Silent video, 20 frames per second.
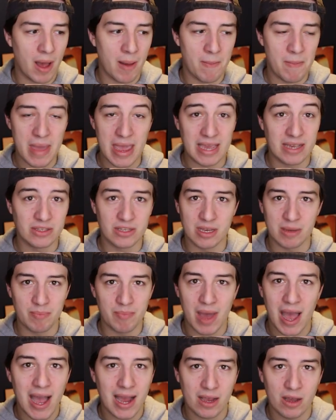amazing
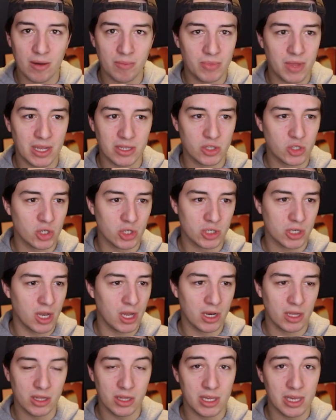backup that's just
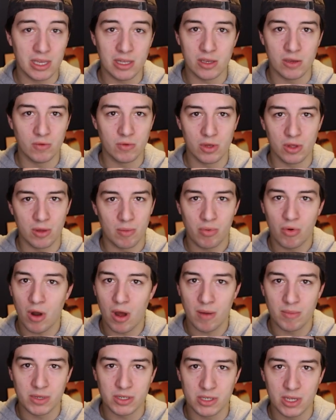going to lead you to the
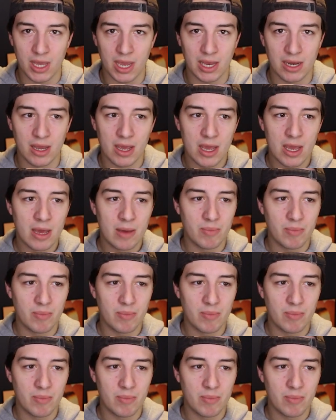promised land.